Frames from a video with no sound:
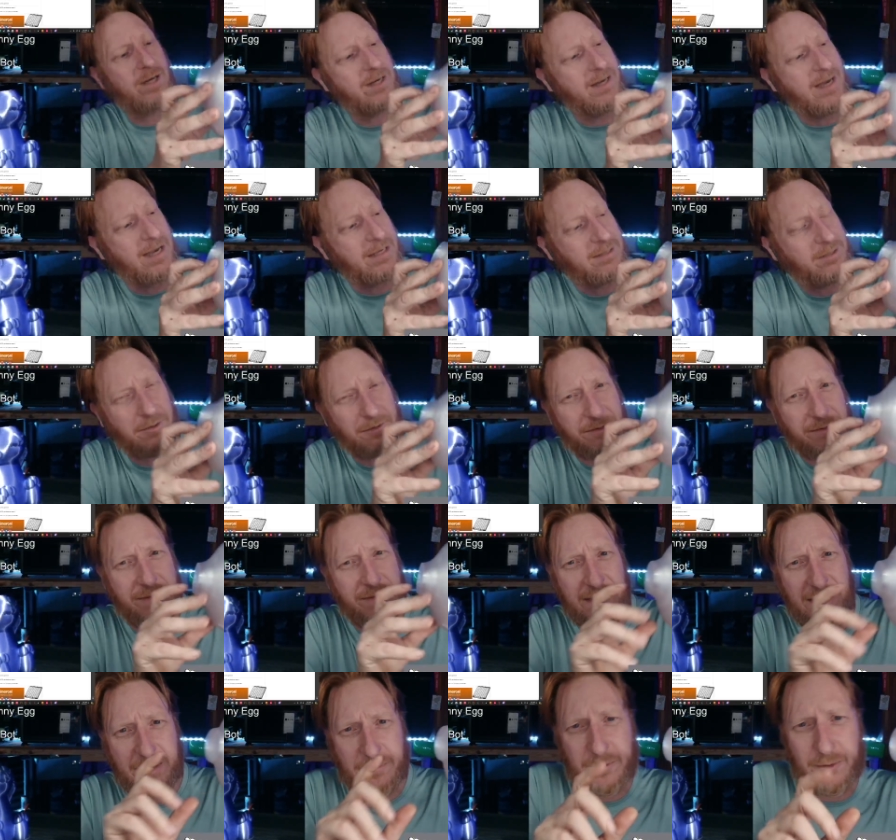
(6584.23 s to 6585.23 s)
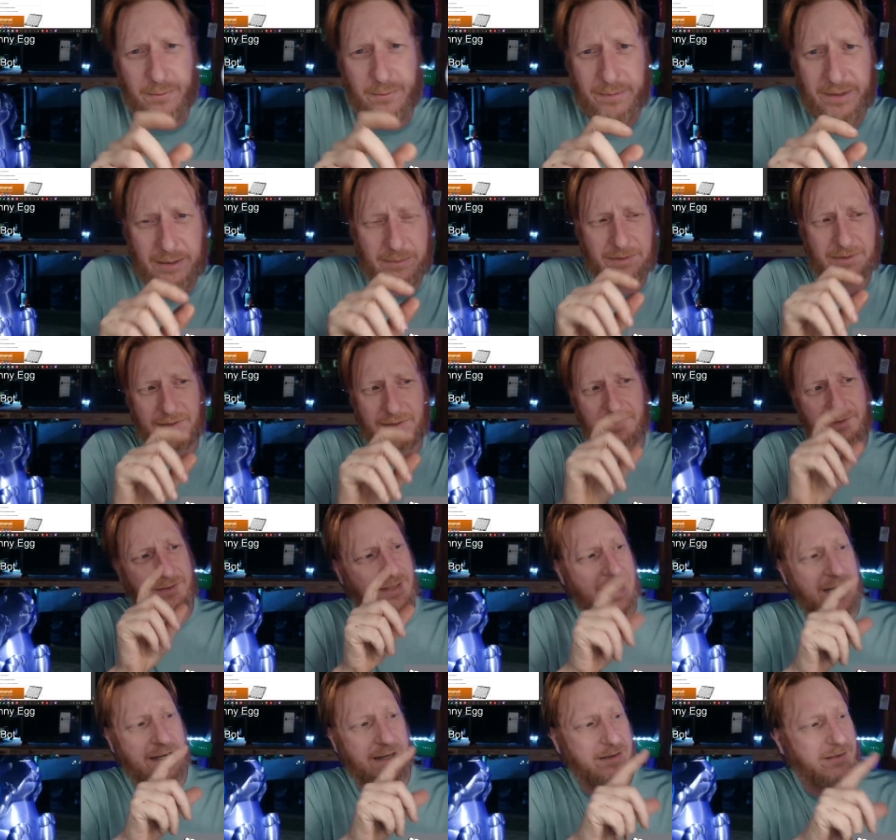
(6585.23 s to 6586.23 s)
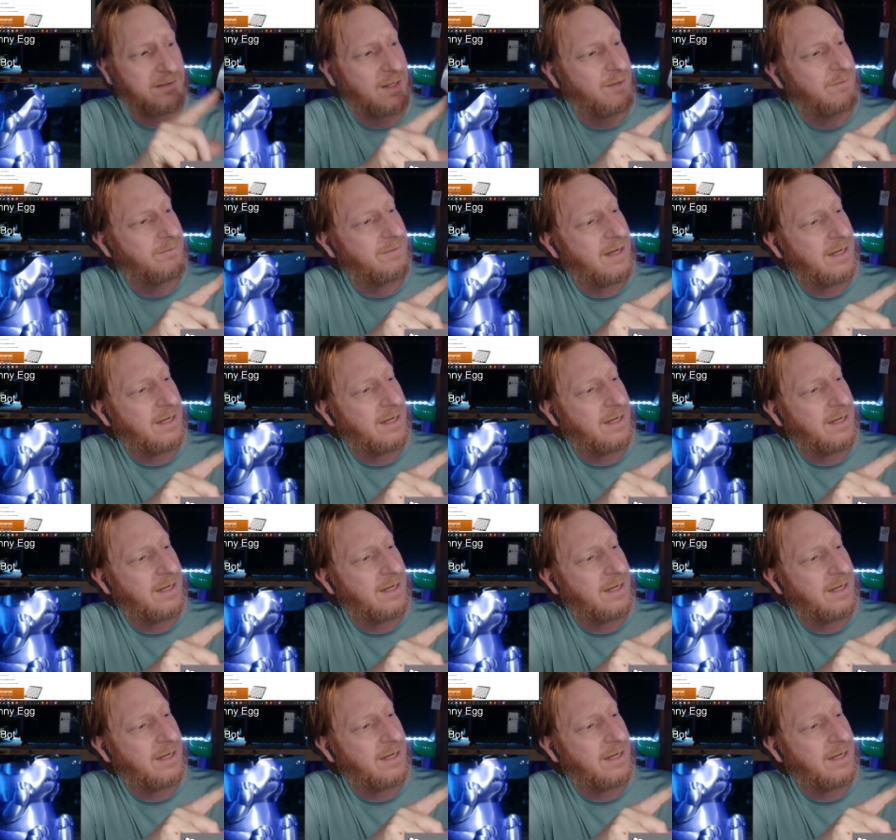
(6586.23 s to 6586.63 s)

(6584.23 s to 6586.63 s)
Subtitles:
I don't think it will be able to sustain itself.